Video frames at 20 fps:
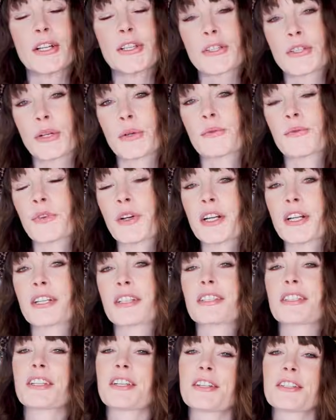So
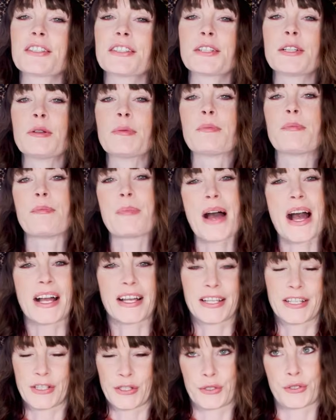first, here's a little
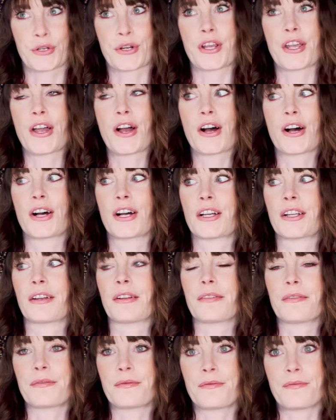back history
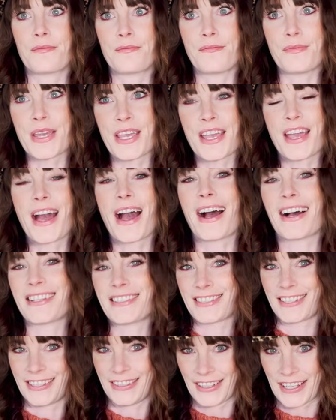on me
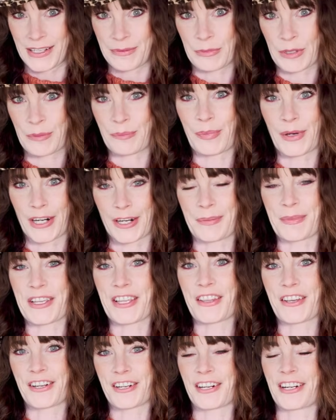as Enlightenment
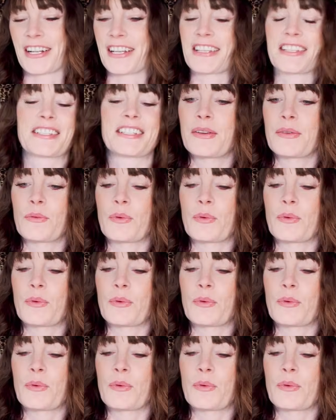Barbie, the artist.